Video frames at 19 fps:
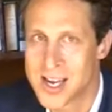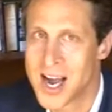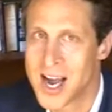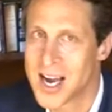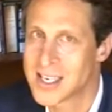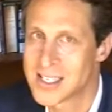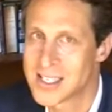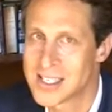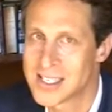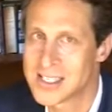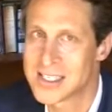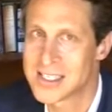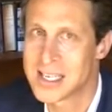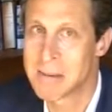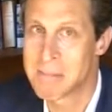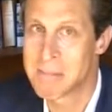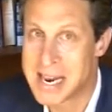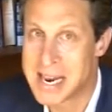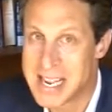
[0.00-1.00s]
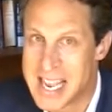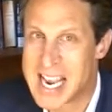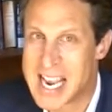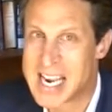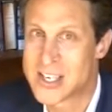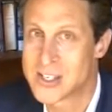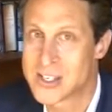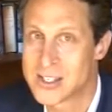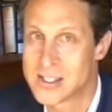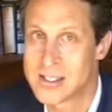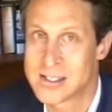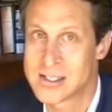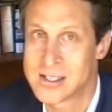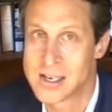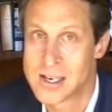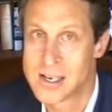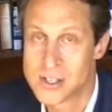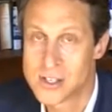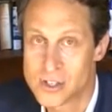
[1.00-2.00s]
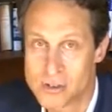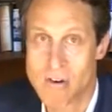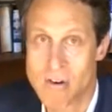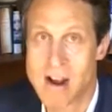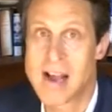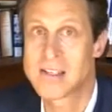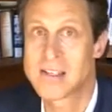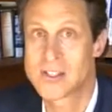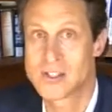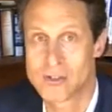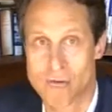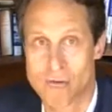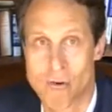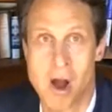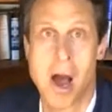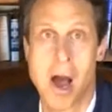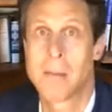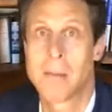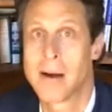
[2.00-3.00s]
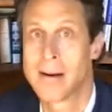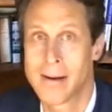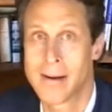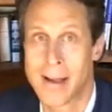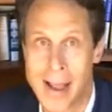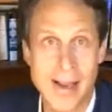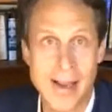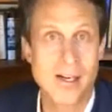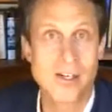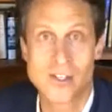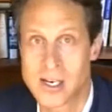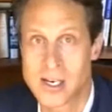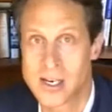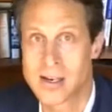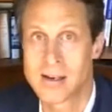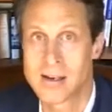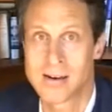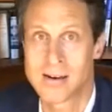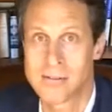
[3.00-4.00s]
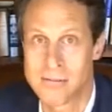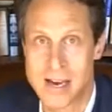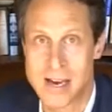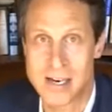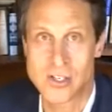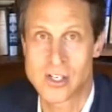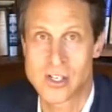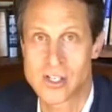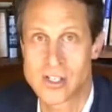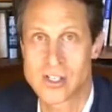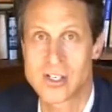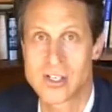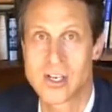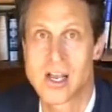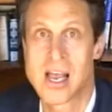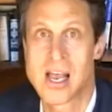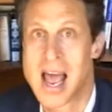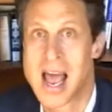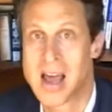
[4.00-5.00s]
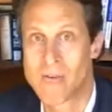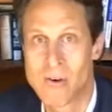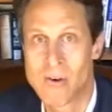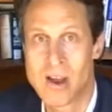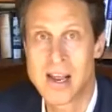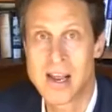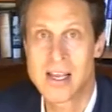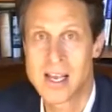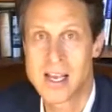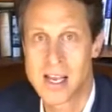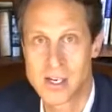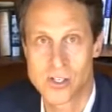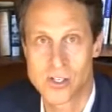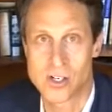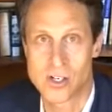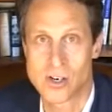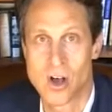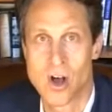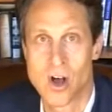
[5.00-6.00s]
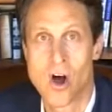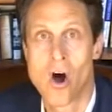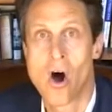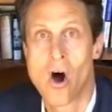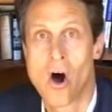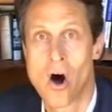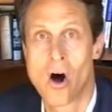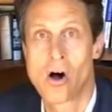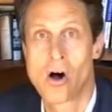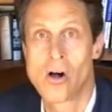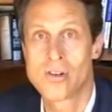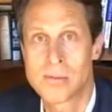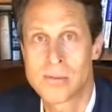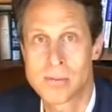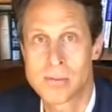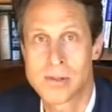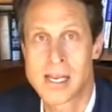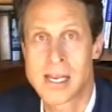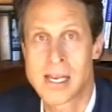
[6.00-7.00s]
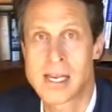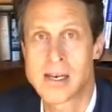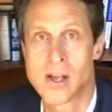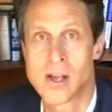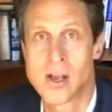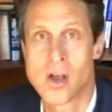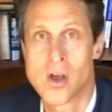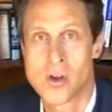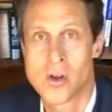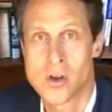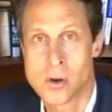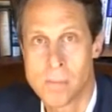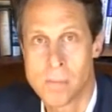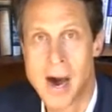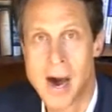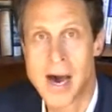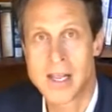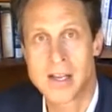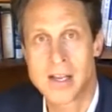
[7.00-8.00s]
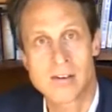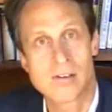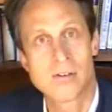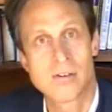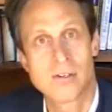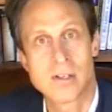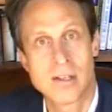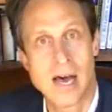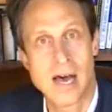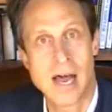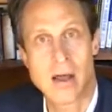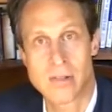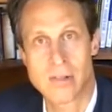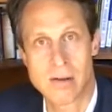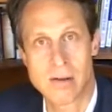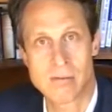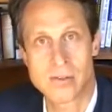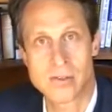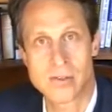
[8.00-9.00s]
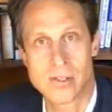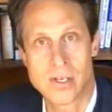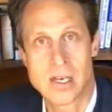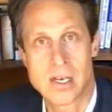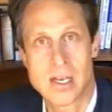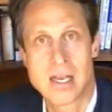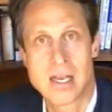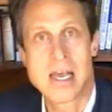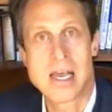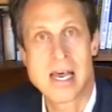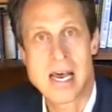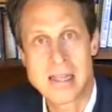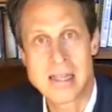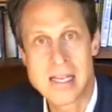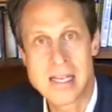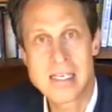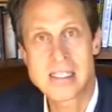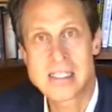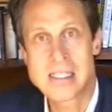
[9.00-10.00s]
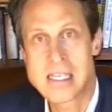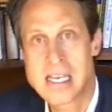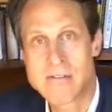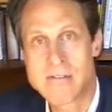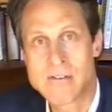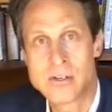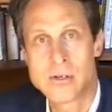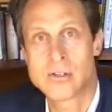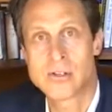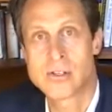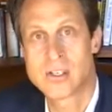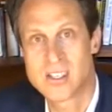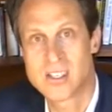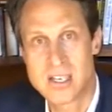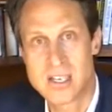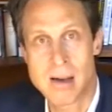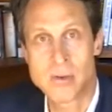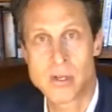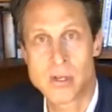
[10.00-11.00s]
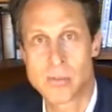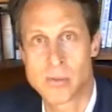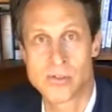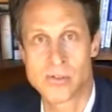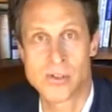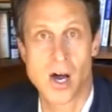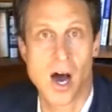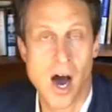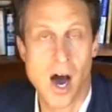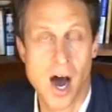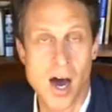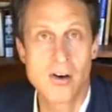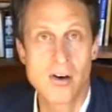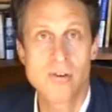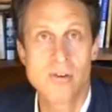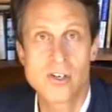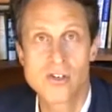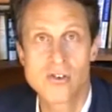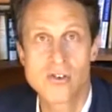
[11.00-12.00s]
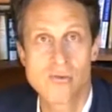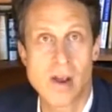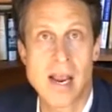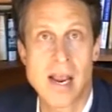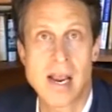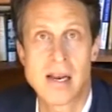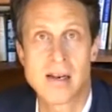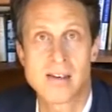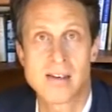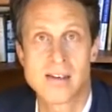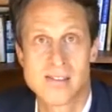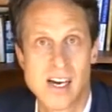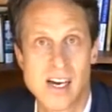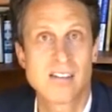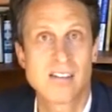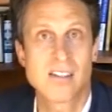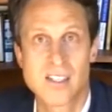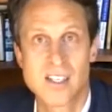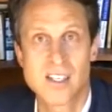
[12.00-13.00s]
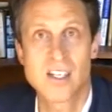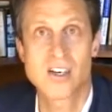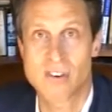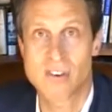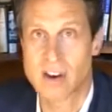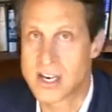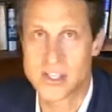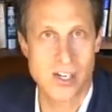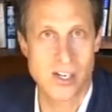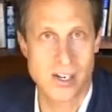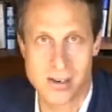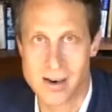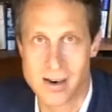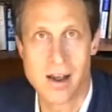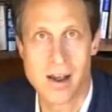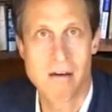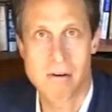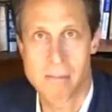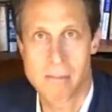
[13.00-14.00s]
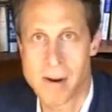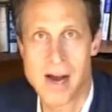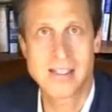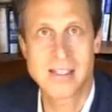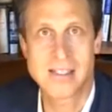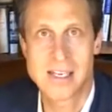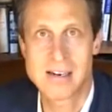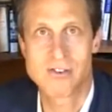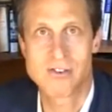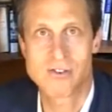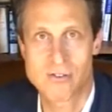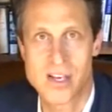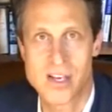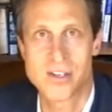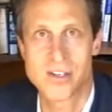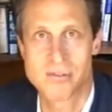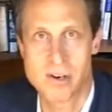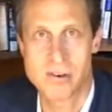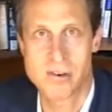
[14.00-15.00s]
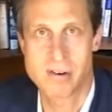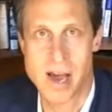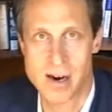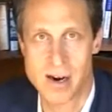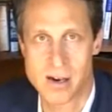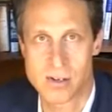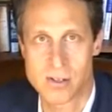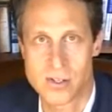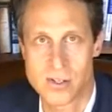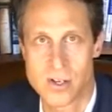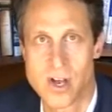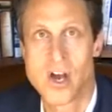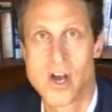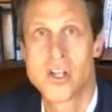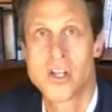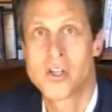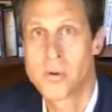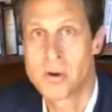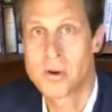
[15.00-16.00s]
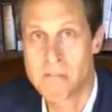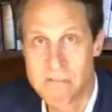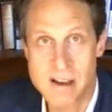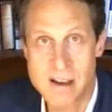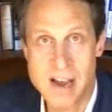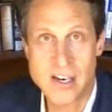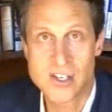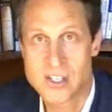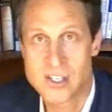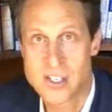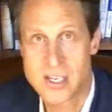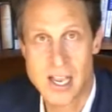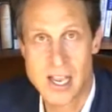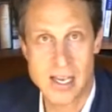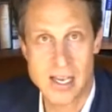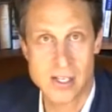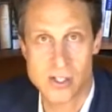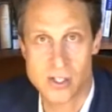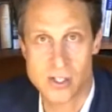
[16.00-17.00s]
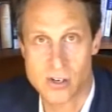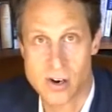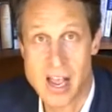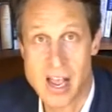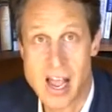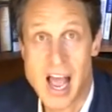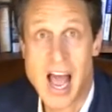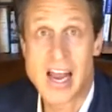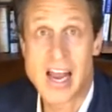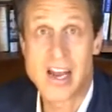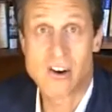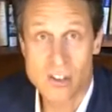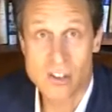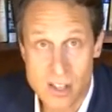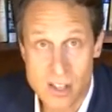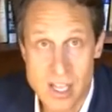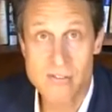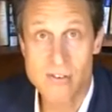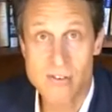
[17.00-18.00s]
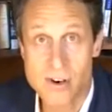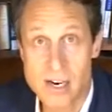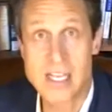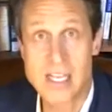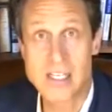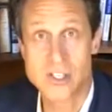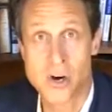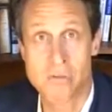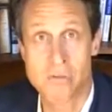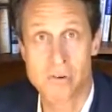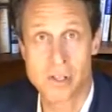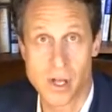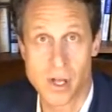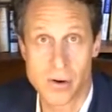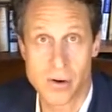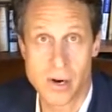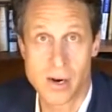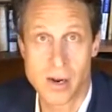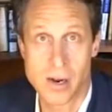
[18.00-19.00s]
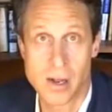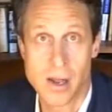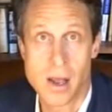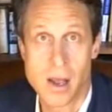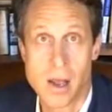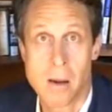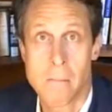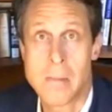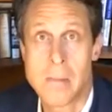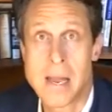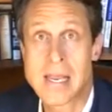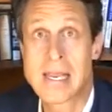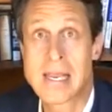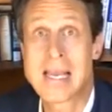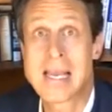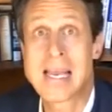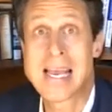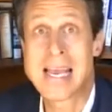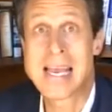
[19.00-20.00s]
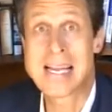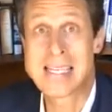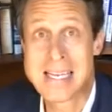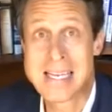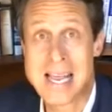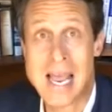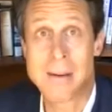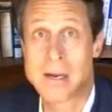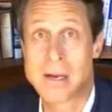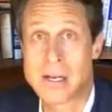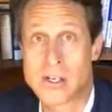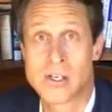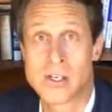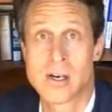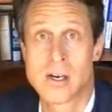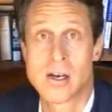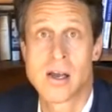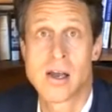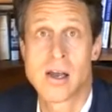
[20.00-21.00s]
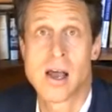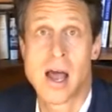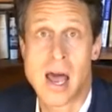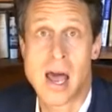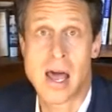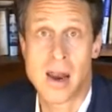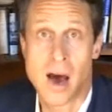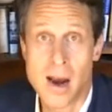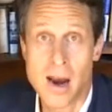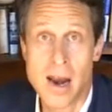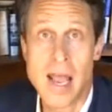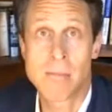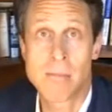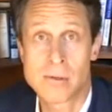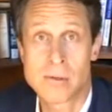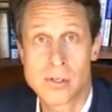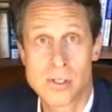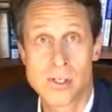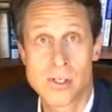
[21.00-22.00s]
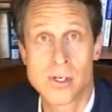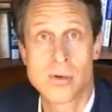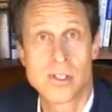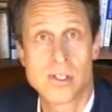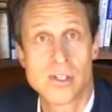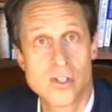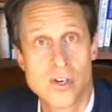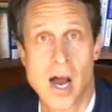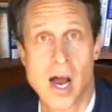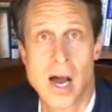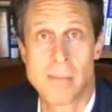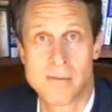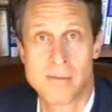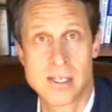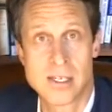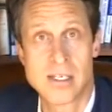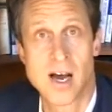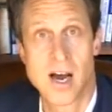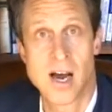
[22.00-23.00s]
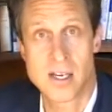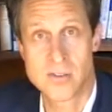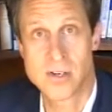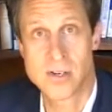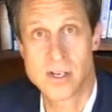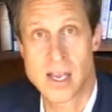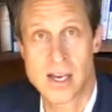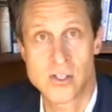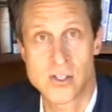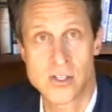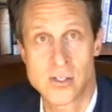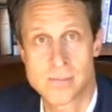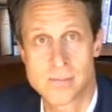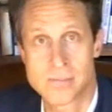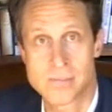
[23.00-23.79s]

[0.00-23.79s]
toxins, medications, stress, trauma, aging, infections, and radiation all deplete your body's glutathione levels. And this leaves you susceptible to unrestrained cell disintegration from oxidative stress and free radicals, to infections and cancer, and your liver gets overloaded, making it damaged and unable to do its job of detoxification.